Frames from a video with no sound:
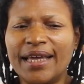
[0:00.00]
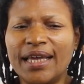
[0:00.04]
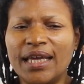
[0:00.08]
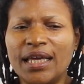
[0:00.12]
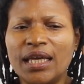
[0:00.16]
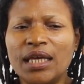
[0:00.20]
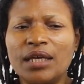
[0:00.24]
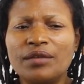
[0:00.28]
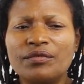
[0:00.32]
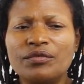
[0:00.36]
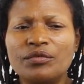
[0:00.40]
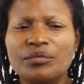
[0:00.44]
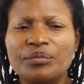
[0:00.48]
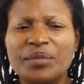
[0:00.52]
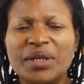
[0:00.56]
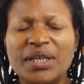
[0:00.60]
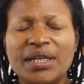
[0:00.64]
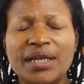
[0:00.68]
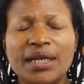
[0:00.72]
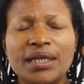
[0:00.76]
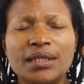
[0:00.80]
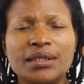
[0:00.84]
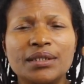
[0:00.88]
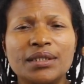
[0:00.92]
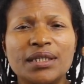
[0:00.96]
even
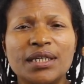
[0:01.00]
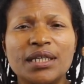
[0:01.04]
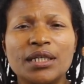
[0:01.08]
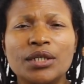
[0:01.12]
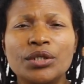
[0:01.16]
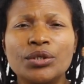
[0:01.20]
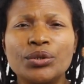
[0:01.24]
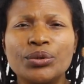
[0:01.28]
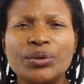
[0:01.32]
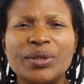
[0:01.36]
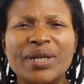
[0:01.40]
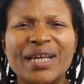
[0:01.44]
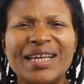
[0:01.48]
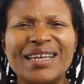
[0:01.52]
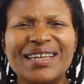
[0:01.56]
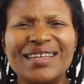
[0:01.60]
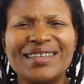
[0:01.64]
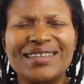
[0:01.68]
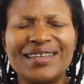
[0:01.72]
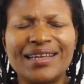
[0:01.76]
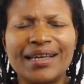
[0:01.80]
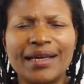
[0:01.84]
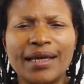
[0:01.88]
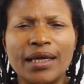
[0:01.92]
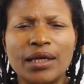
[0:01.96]
begin to include
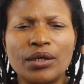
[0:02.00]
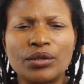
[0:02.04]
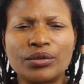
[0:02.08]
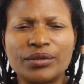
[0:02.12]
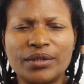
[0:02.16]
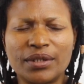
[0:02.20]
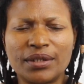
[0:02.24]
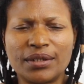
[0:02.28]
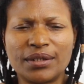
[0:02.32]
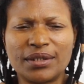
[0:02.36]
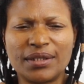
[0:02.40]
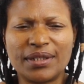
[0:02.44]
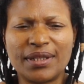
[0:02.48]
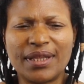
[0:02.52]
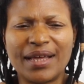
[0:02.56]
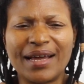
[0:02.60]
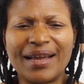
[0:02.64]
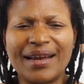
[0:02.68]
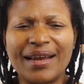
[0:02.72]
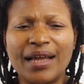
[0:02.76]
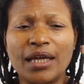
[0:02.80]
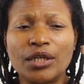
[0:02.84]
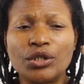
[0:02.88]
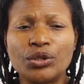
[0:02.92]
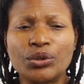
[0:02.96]
anything else into
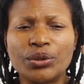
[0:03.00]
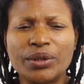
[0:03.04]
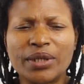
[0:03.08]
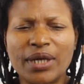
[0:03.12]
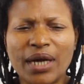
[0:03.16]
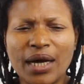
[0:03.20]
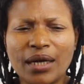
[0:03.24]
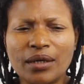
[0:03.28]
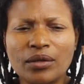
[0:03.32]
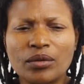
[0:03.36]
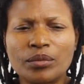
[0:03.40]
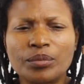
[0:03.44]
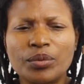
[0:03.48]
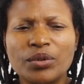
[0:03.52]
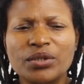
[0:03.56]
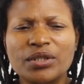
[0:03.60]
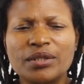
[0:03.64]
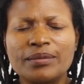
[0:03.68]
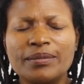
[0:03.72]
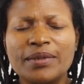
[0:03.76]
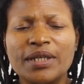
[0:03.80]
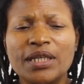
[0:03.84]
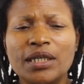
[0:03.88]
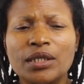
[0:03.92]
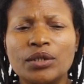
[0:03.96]
that. And you cannot
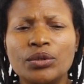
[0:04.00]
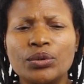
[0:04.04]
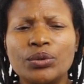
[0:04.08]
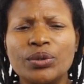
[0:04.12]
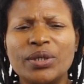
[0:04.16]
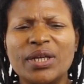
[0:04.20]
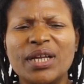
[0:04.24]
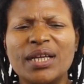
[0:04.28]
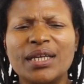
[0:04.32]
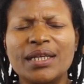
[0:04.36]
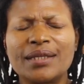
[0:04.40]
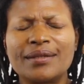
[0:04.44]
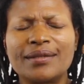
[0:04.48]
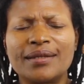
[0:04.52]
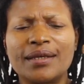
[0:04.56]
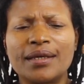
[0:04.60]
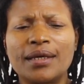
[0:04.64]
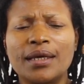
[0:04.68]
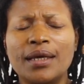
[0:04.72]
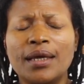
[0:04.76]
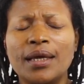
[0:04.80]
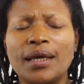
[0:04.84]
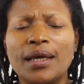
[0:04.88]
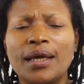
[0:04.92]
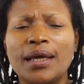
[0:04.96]
possibly include
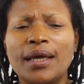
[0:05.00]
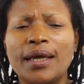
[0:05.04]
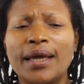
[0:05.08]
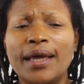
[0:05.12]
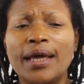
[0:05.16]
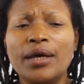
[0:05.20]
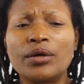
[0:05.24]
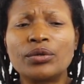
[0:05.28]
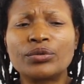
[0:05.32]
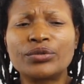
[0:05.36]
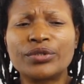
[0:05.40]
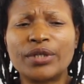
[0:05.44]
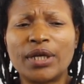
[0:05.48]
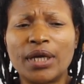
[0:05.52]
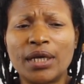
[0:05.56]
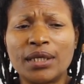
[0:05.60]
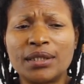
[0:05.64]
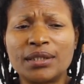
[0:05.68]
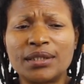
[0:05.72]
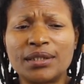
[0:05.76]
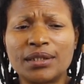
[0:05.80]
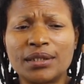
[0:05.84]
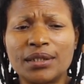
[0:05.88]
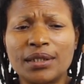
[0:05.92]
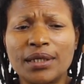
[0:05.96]
anything else
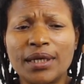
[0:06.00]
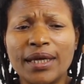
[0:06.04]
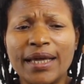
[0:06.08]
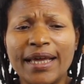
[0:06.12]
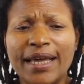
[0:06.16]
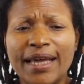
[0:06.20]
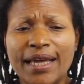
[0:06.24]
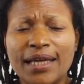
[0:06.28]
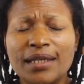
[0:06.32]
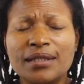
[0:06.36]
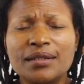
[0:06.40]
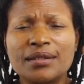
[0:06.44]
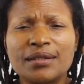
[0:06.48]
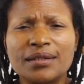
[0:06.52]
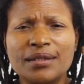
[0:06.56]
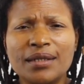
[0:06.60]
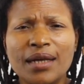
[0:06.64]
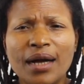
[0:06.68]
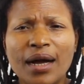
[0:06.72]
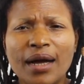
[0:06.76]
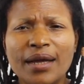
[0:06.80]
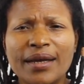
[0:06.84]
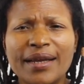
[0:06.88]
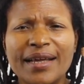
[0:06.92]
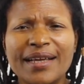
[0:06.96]
into
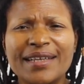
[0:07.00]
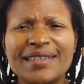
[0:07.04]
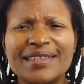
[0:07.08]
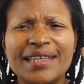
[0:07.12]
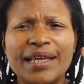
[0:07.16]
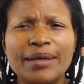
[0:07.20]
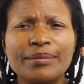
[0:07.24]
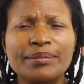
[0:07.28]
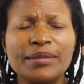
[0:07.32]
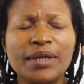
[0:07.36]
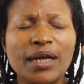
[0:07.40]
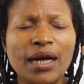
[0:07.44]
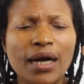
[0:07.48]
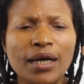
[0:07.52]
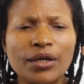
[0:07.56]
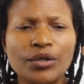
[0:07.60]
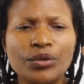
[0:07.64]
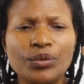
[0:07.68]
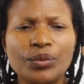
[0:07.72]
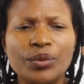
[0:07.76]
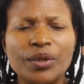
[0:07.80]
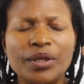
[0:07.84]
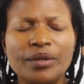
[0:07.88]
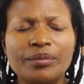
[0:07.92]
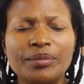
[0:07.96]
God except
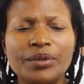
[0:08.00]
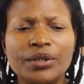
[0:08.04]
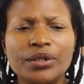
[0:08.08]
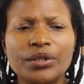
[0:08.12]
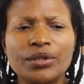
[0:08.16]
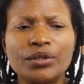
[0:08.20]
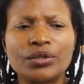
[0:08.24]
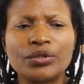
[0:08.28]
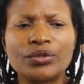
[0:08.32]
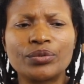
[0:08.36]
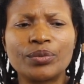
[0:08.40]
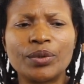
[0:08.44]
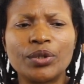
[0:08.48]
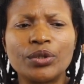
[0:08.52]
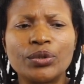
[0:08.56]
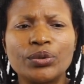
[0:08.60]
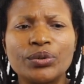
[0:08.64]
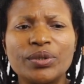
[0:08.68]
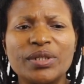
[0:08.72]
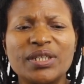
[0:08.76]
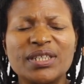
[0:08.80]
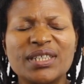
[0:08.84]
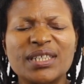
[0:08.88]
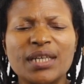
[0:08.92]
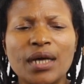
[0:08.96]
God's way, because when you
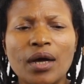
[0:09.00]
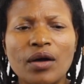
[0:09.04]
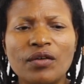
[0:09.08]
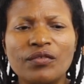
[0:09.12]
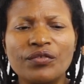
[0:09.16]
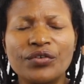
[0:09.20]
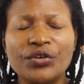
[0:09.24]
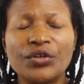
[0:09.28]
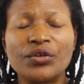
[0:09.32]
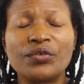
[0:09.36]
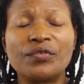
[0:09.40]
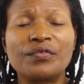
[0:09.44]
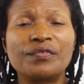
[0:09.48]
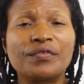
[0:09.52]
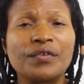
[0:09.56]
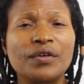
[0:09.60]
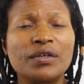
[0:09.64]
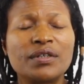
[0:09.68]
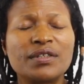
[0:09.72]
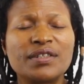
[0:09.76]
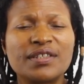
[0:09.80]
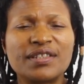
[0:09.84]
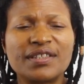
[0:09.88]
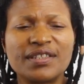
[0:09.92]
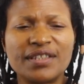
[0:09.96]
discover your
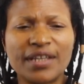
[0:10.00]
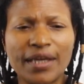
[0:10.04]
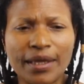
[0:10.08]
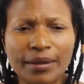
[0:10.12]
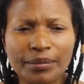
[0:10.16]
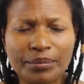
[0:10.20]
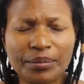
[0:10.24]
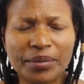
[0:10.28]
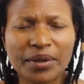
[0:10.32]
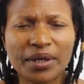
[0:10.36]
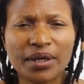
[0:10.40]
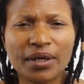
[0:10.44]
first step,